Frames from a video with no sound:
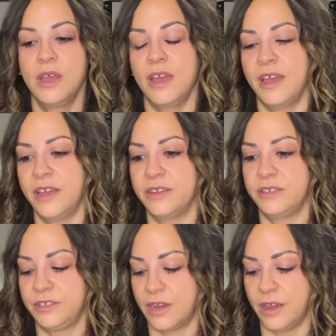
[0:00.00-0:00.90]
and
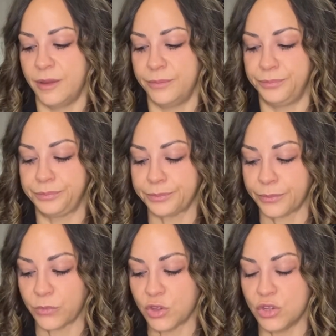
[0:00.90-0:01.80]

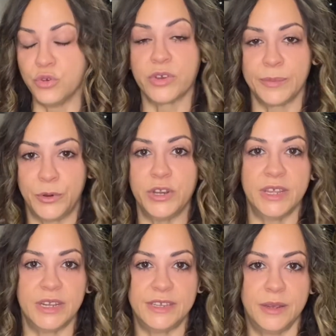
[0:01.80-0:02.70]
you can put in
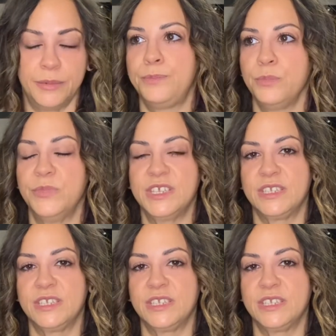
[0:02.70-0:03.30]
a tip. This